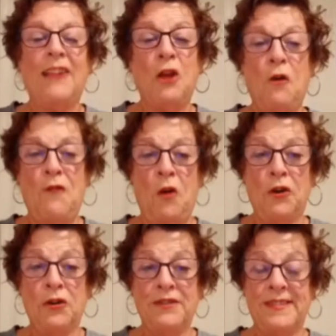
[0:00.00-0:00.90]
Hello
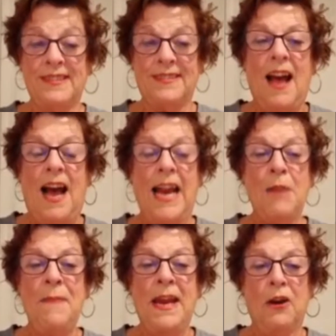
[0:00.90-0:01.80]
voters, I
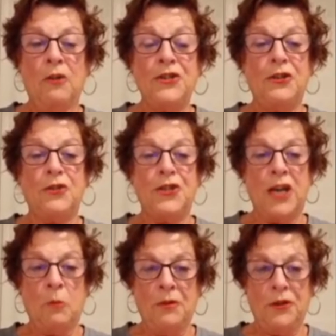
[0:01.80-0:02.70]
am here to
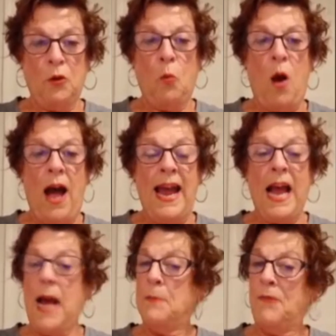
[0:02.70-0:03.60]
share with you why
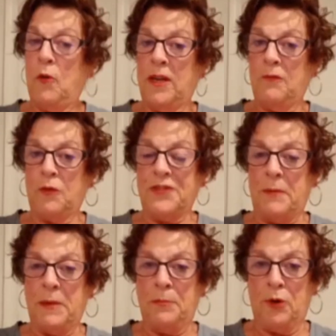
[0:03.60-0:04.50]
I'm voting for
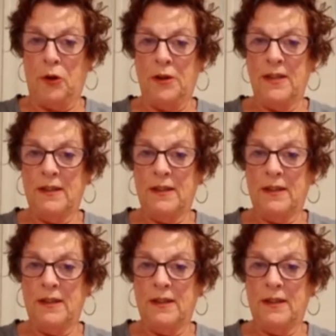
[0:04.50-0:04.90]
Semi Bird.